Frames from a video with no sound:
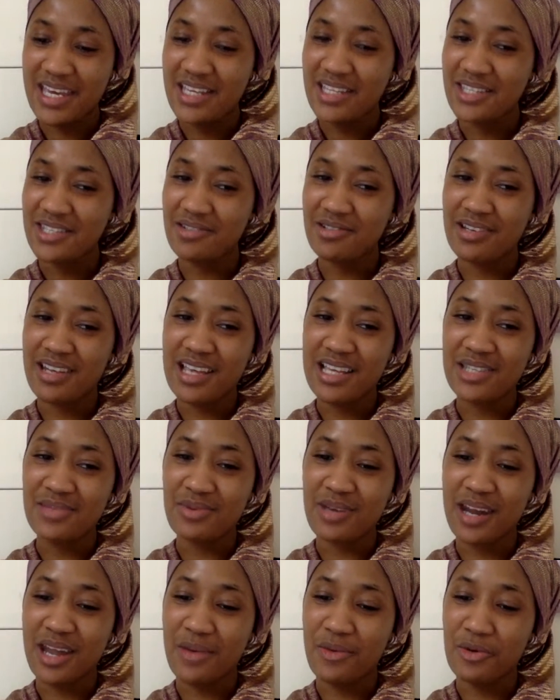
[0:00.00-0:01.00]
So that's
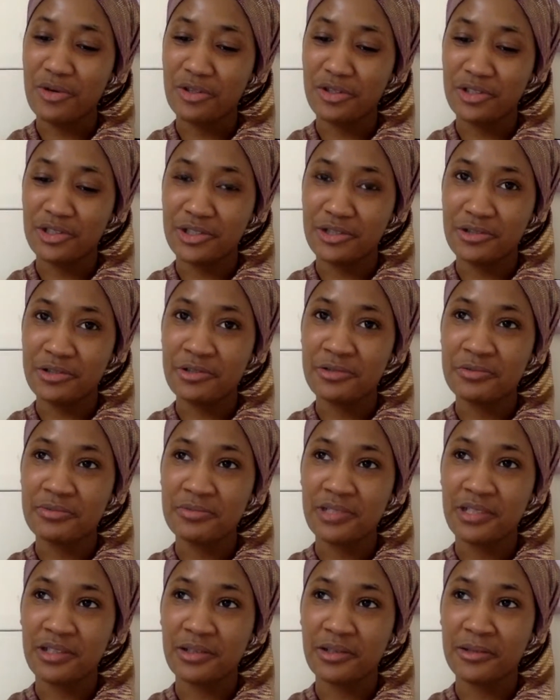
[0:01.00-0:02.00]
what I want to
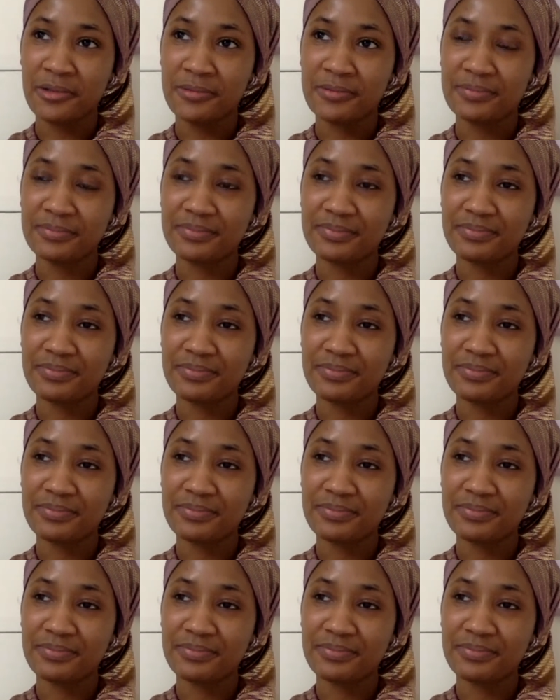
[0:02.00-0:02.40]
do,